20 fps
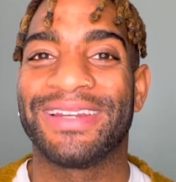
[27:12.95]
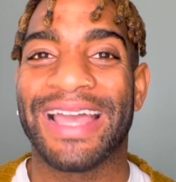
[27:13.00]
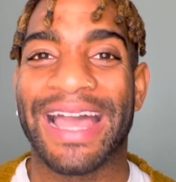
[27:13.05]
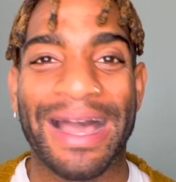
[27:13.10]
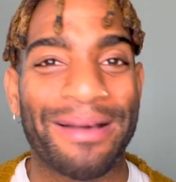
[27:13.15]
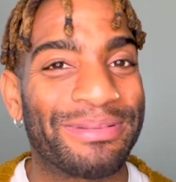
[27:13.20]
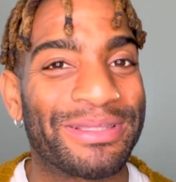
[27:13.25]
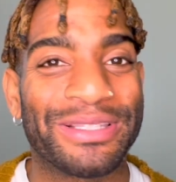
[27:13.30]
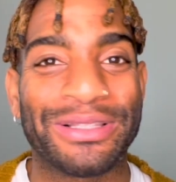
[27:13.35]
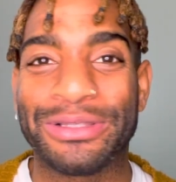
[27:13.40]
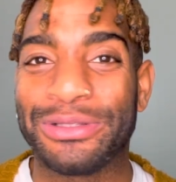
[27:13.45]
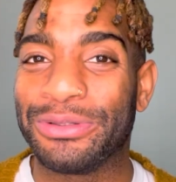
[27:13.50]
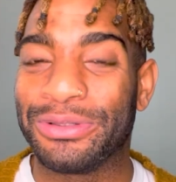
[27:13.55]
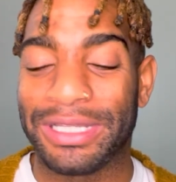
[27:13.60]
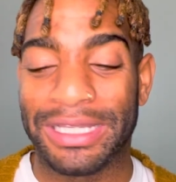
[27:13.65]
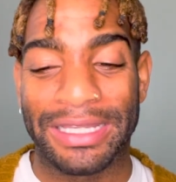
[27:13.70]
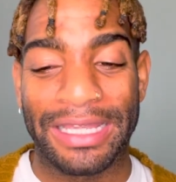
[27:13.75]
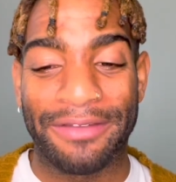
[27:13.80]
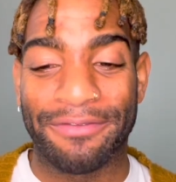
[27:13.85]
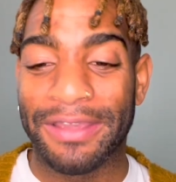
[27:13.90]

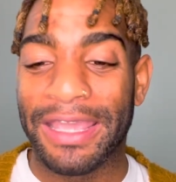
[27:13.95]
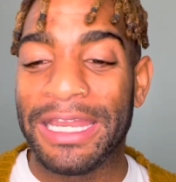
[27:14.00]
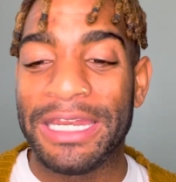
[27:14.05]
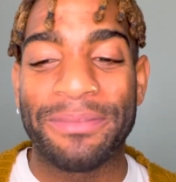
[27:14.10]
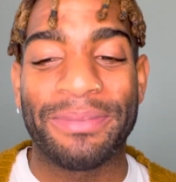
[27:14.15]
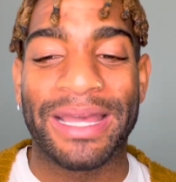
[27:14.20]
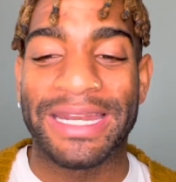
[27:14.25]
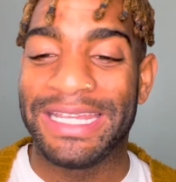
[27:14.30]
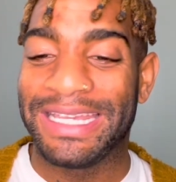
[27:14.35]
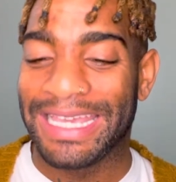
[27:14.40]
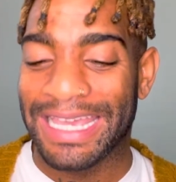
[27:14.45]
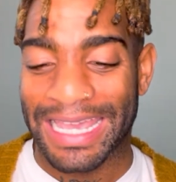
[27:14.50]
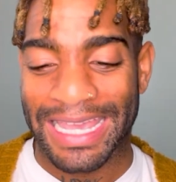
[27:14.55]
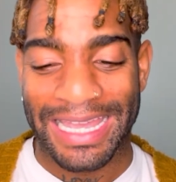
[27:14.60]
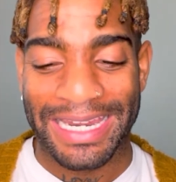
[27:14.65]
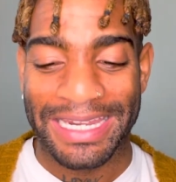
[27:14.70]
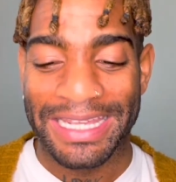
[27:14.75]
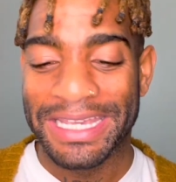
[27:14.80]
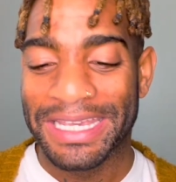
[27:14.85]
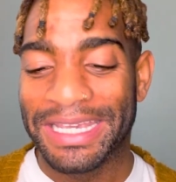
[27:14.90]
Absolutely. If anybody
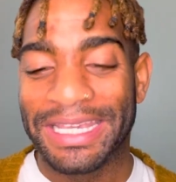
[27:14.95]
can,